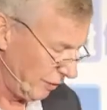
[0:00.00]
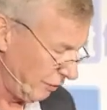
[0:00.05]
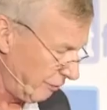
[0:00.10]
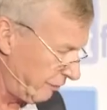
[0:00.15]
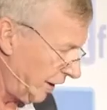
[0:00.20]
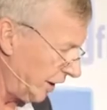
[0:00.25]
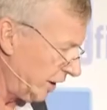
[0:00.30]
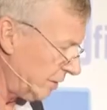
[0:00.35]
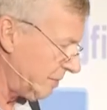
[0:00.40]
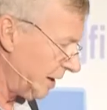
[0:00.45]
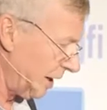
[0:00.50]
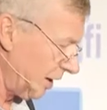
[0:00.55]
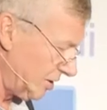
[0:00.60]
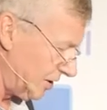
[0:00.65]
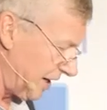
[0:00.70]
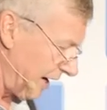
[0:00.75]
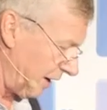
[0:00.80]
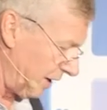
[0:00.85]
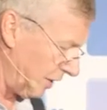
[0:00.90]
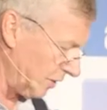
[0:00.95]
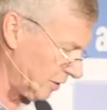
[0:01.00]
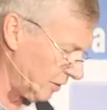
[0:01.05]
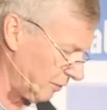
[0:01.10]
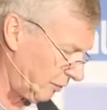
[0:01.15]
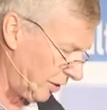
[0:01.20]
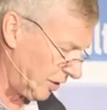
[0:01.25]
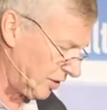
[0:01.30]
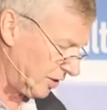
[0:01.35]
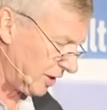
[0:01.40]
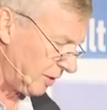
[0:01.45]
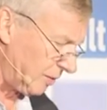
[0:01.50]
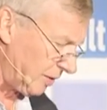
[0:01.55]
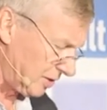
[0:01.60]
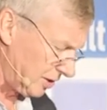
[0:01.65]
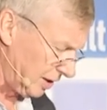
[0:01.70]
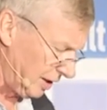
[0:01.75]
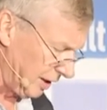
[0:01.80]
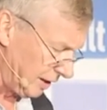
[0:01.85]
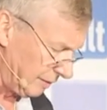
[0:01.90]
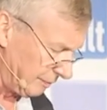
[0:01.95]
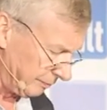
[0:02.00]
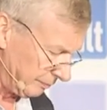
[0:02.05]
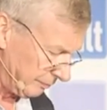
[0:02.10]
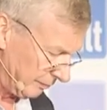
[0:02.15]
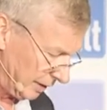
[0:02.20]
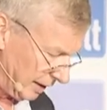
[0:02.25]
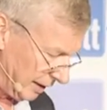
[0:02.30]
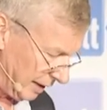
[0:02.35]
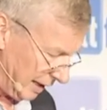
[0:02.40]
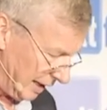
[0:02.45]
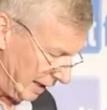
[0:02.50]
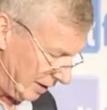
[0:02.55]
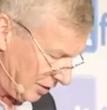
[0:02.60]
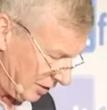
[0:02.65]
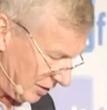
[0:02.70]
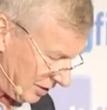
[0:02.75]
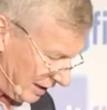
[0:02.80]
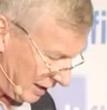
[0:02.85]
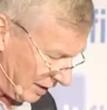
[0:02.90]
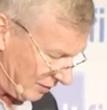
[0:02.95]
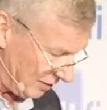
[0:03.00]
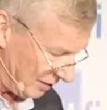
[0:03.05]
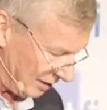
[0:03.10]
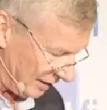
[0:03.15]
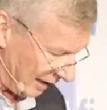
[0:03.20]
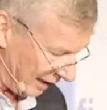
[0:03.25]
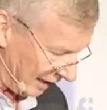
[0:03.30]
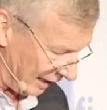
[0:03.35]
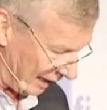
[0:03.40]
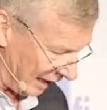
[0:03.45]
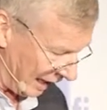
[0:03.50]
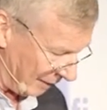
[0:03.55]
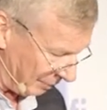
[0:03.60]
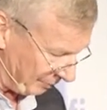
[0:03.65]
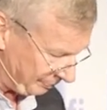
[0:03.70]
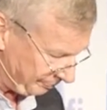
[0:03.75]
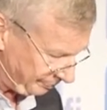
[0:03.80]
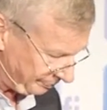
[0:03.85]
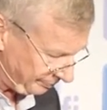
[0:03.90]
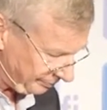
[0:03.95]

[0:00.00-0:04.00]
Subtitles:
the fundamental tenets of risk and return. It just isn't going to happen.